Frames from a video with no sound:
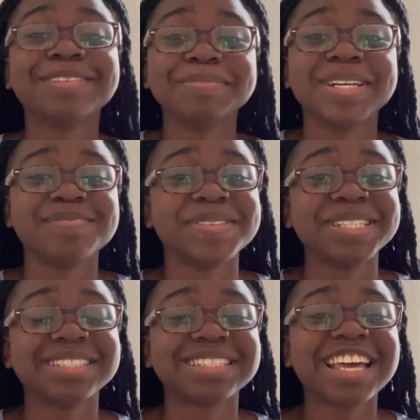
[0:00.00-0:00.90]

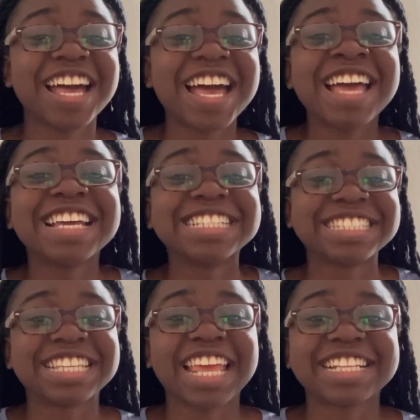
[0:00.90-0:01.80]
amendments, it
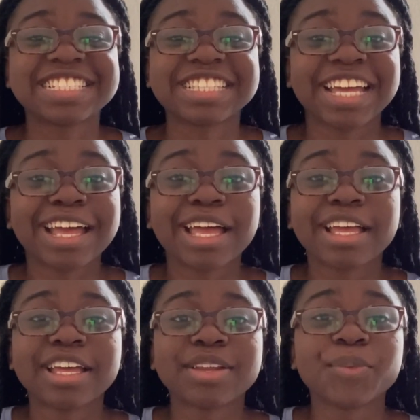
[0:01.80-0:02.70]
states
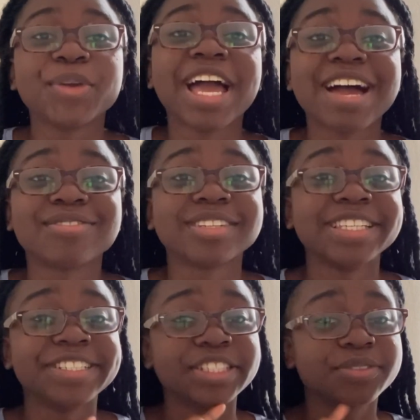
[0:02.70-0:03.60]
that we have
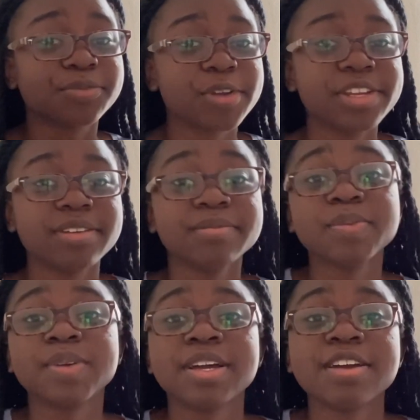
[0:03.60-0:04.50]
religious
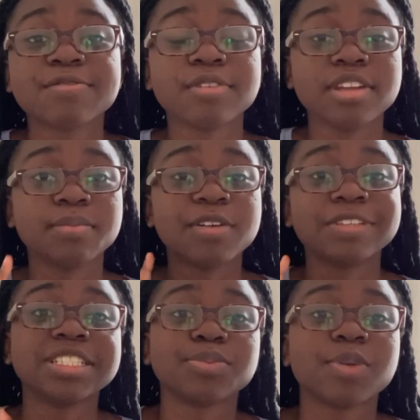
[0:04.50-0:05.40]
freedom, freedom
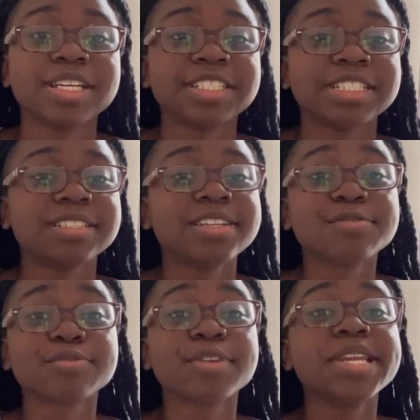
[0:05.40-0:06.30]
of expression,
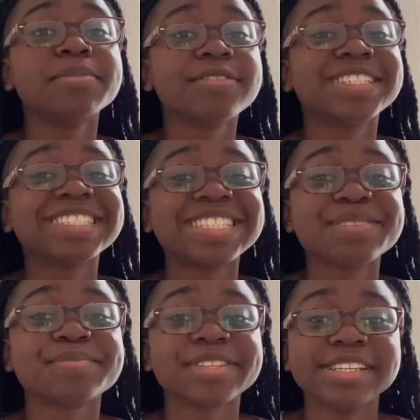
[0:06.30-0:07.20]
freedom of
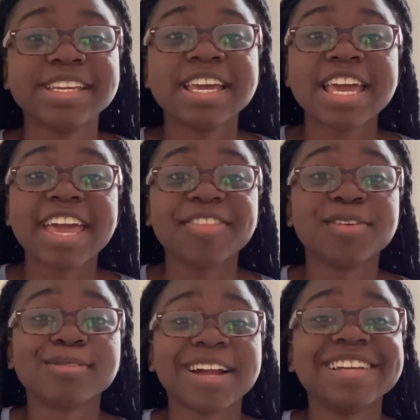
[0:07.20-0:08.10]
assembly, and
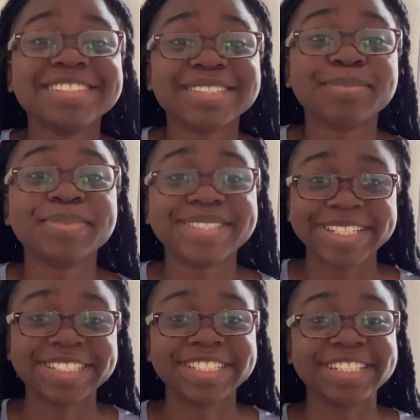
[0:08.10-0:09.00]
the right to
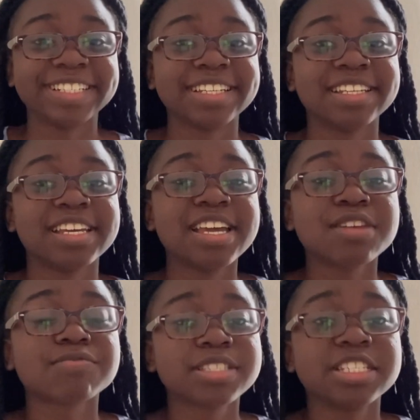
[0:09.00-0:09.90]
petition.
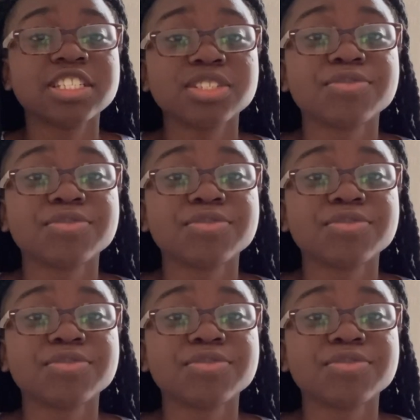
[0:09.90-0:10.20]
Religious